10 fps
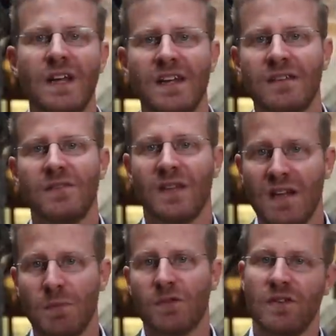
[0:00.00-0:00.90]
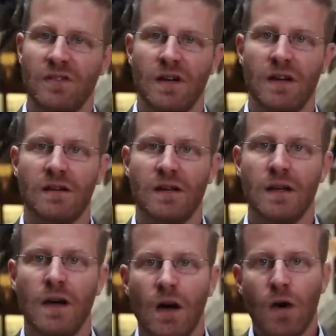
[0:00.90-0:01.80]
natives and immigrants
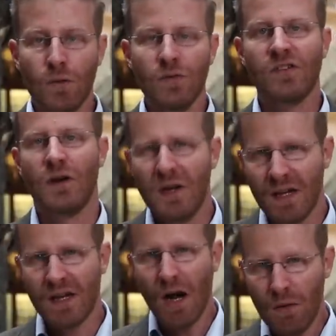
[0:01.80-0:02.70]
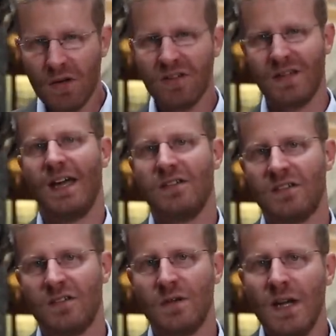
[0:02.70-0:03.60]
idea also encouraged the
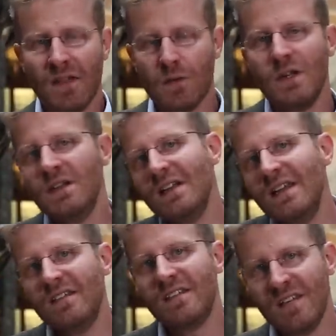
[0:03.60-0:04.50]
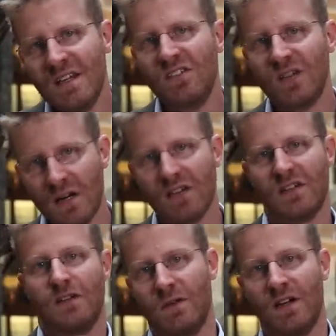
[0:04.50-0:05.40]
attitude that we didn't need to teach younger
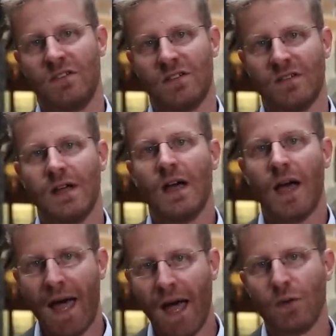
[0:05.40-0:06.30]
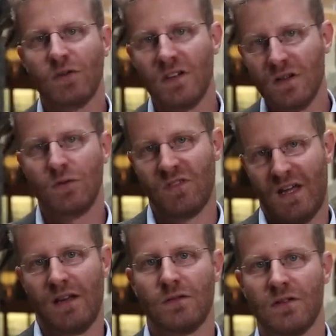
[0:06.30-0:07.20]
generations how to use
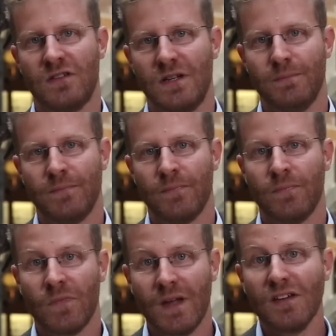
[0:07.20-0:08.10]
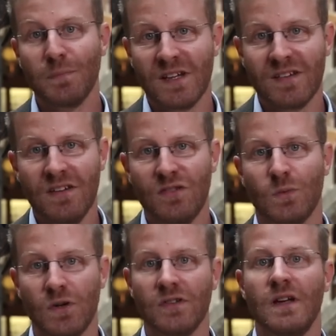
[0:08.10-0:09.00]
technology. The
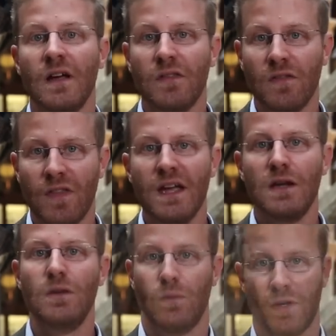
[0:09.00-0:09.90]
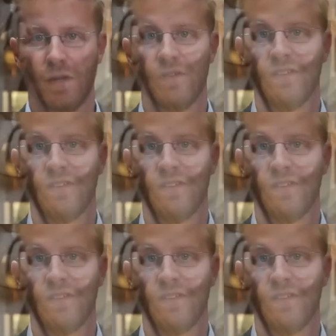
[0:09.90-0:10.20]
expectation was that they were going